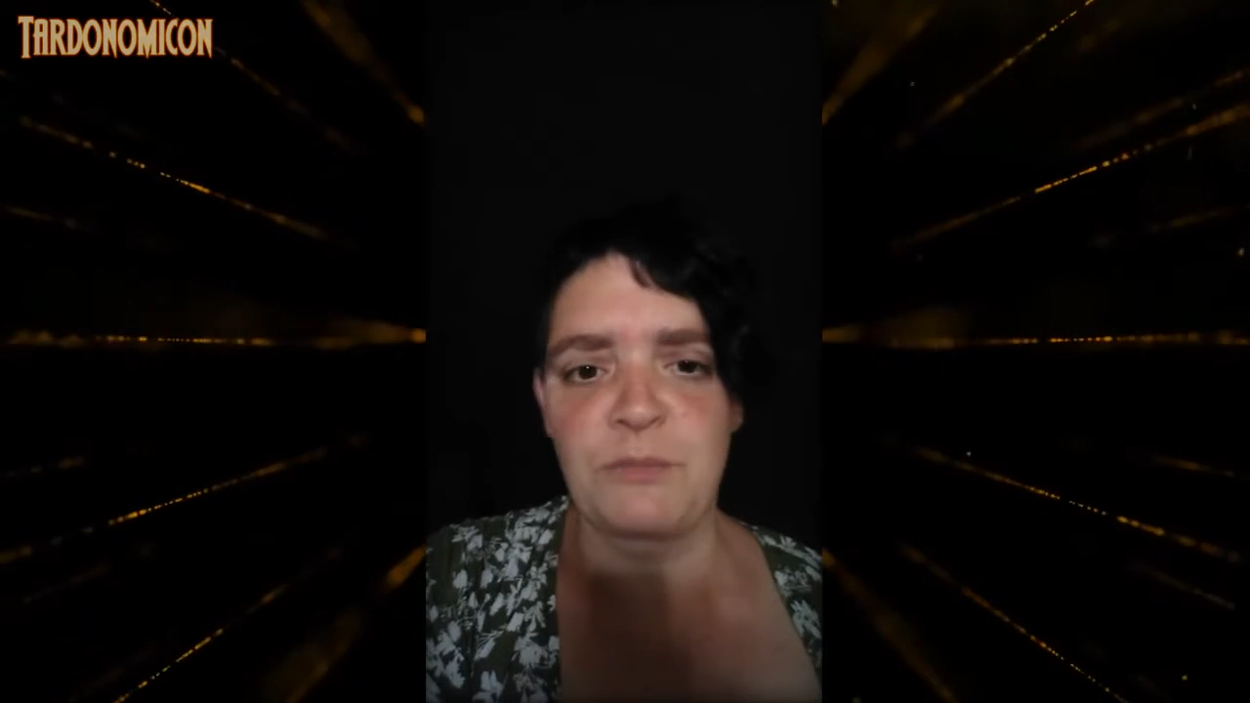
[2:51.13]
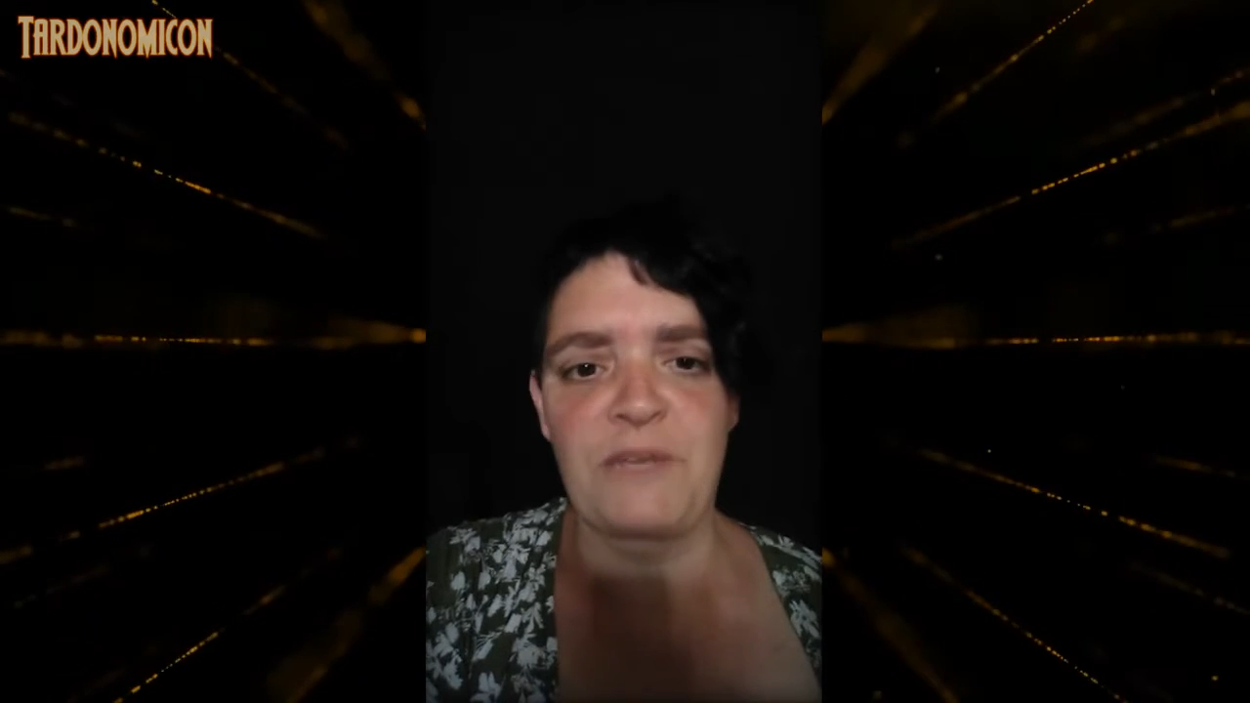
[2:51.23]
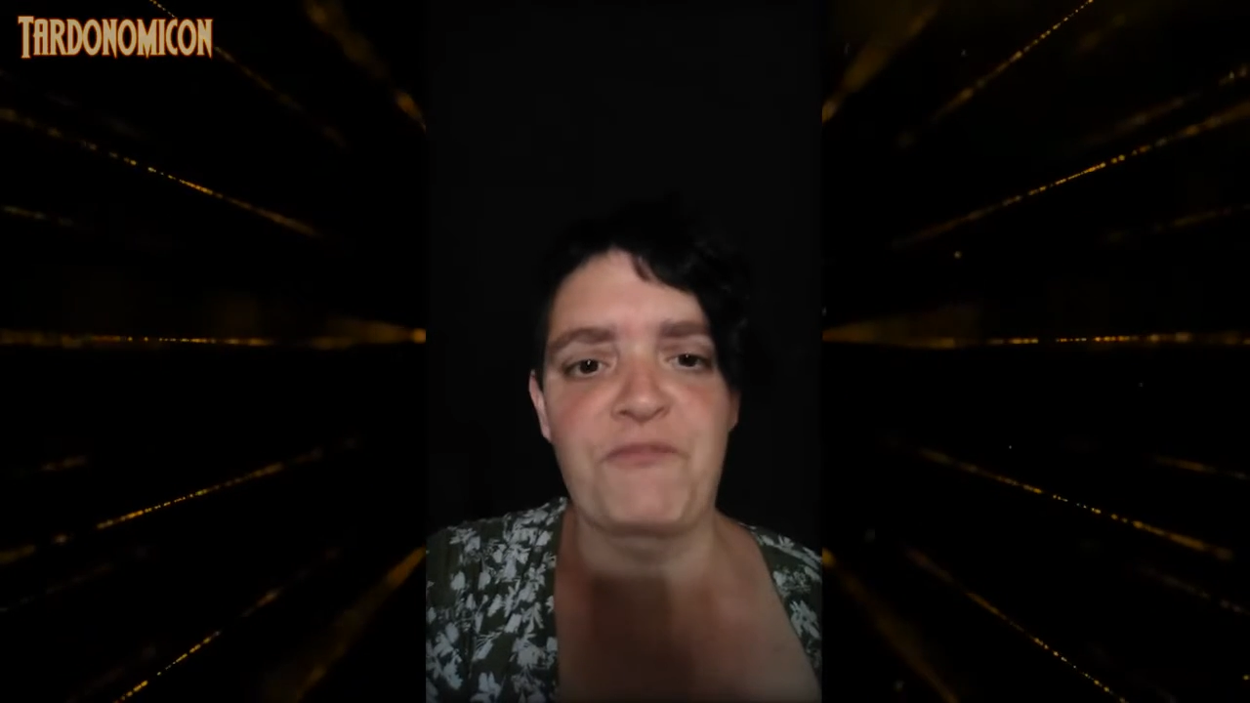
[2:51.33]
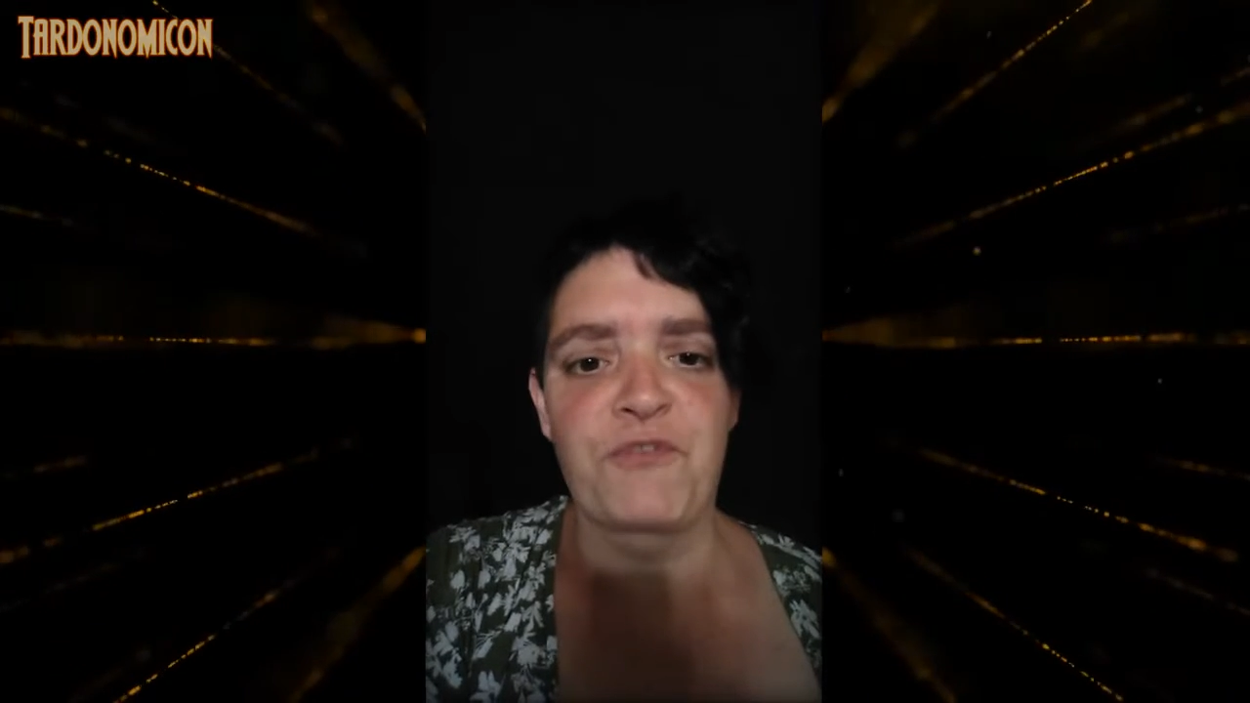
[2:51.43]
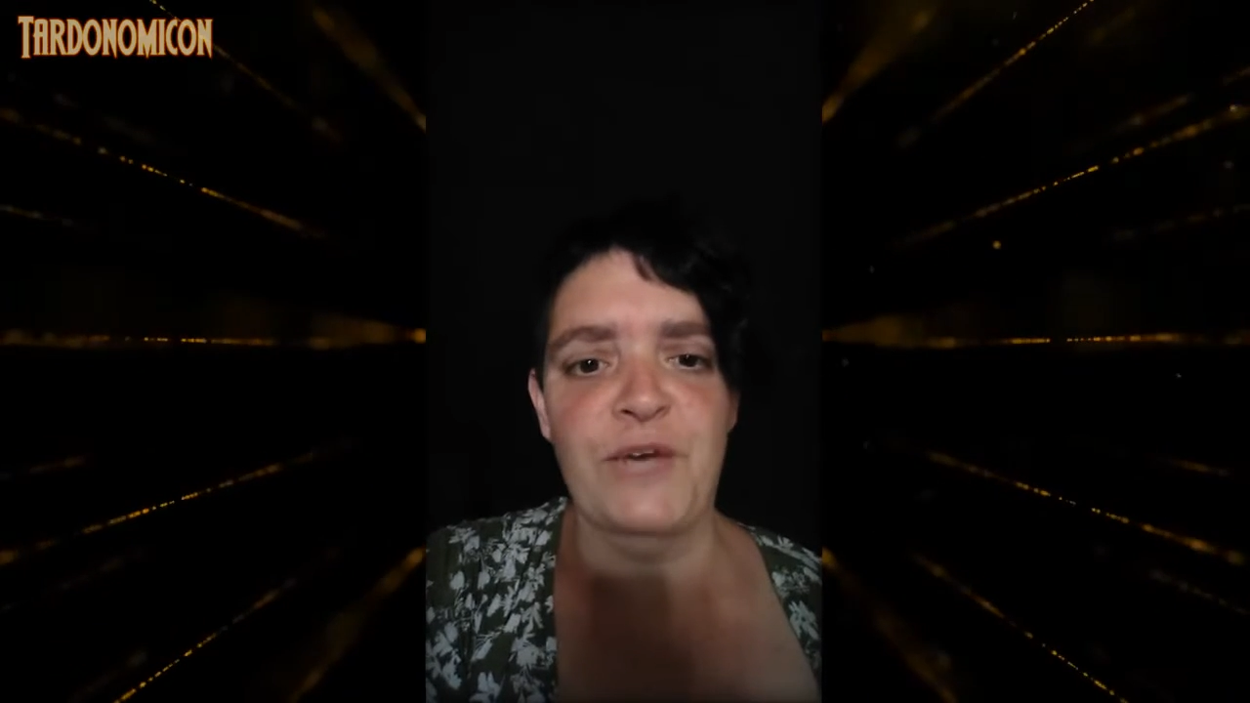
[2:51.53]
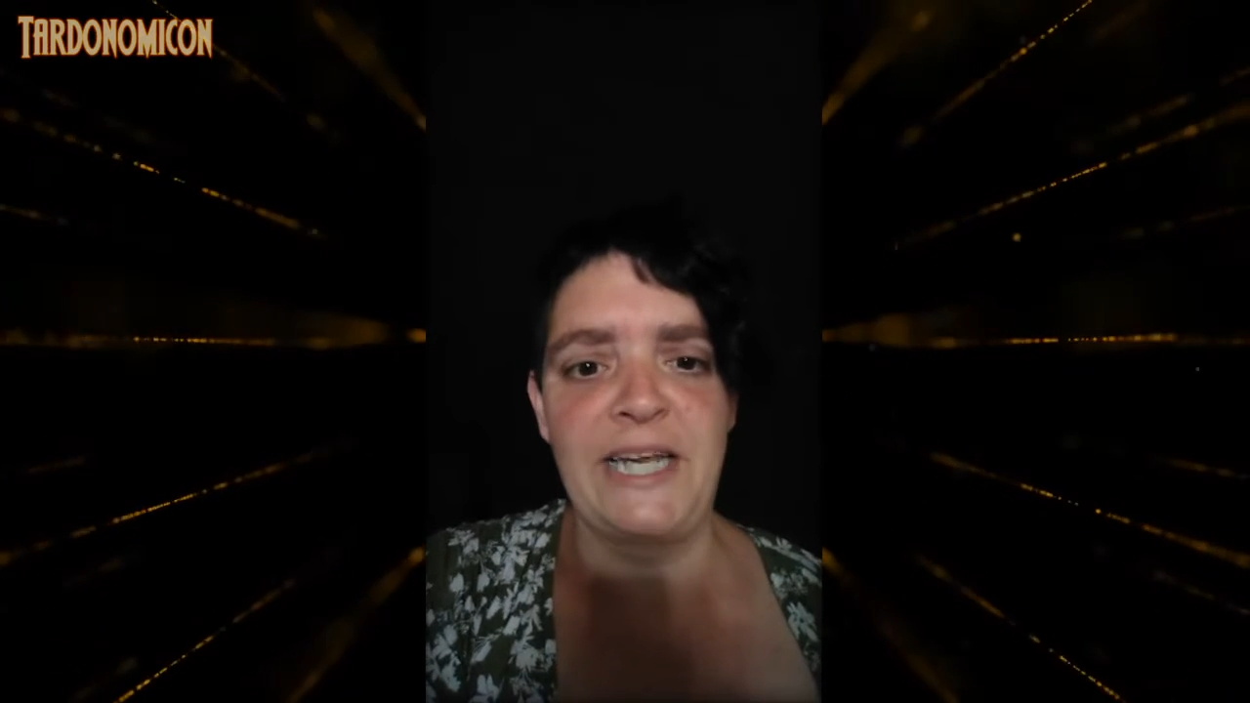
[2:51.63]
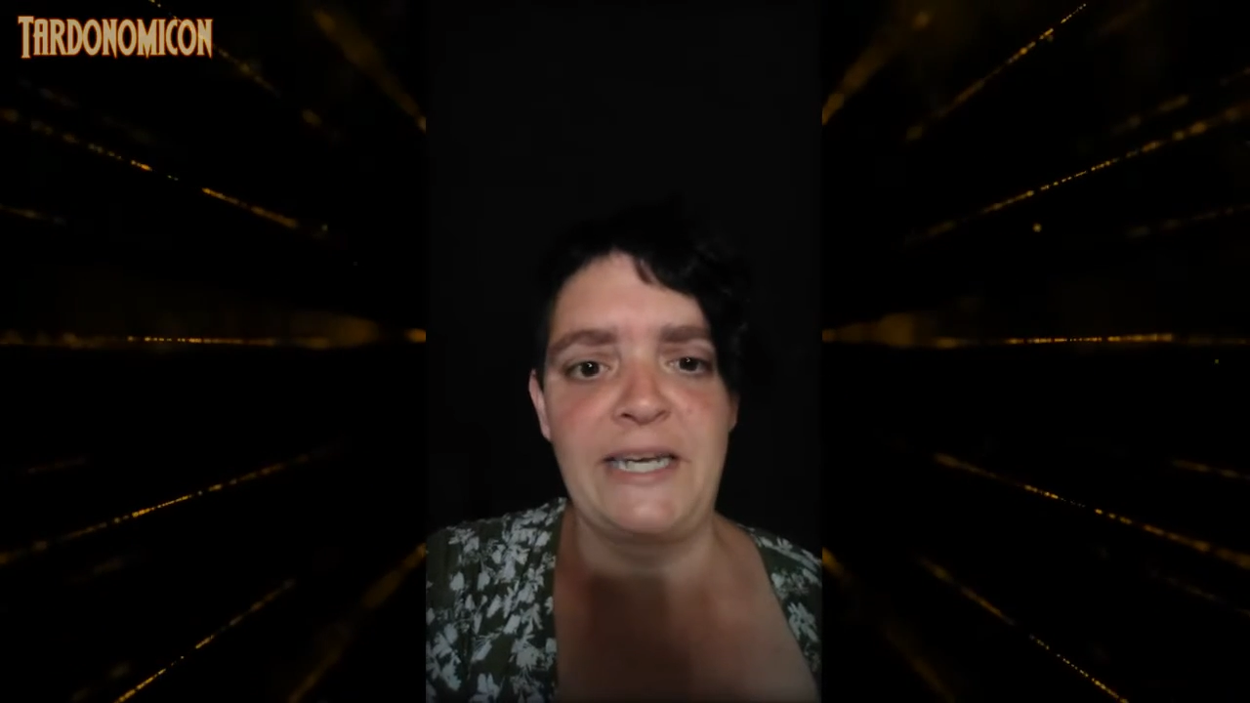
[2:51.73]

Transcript: be free,